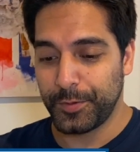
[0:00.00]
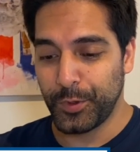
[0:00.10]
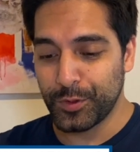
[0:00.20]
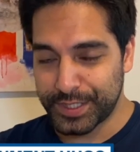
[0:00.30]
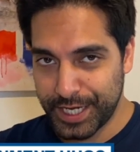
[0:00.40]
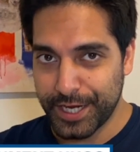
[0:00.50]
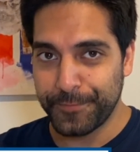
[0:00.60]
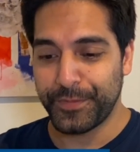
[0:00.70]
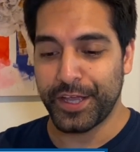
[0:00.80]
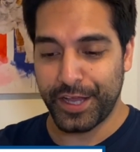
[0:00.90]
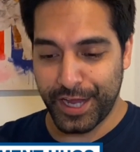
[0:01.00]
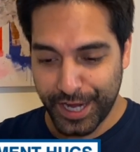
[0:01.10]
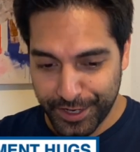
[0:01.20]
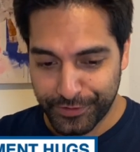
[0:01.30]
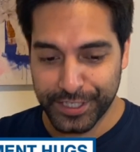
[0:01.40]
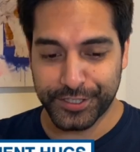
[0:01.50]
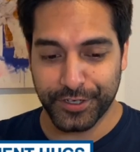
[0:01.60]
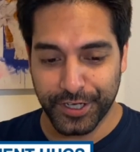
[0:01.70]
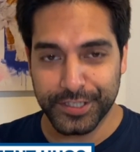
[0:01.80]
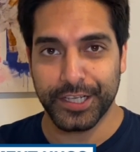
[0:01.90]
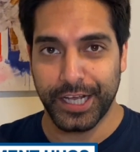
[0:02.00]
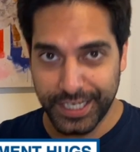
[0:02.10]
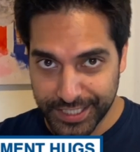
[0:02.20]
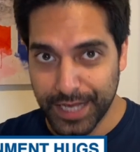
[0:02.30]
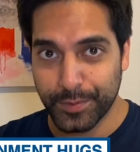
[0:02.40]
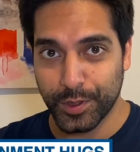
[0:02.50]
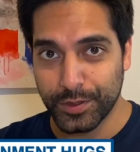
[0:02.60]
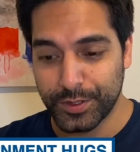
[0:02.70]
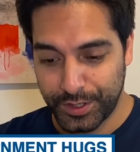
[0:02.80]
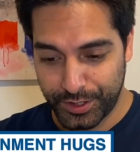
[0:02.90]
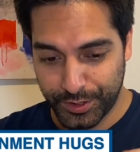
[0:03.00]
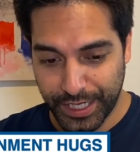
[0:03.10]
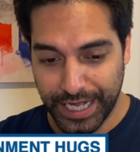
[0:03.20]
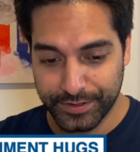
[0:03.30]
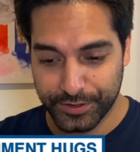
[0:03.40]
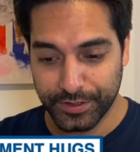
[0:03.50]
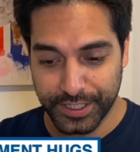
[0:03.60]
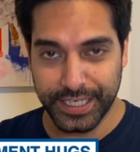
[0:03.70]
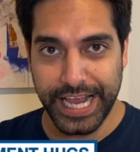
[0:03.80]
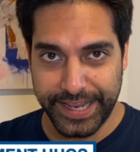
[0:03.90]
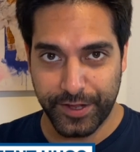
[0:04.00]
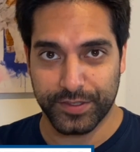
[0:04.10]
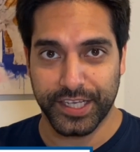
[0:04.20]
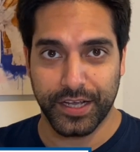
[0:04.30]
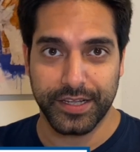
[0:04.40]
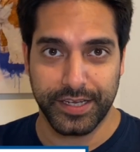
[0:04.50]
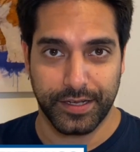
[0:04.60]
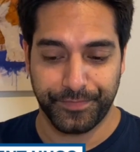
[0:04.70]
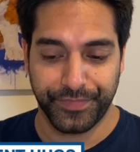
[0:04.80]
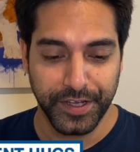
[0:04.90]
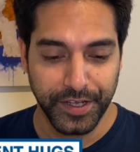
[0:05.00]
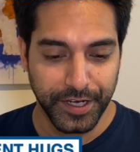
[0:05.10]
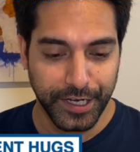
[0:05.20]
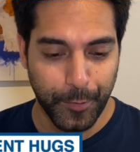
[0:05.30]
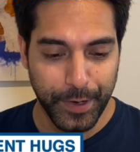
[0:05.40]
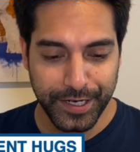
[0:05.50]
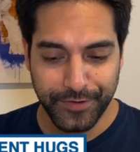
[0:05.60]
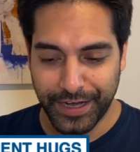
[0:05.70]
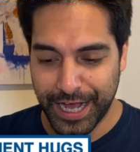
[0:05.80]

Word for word: We'll see if Liz Truss is able to cancel this idiotic idea. Now, we even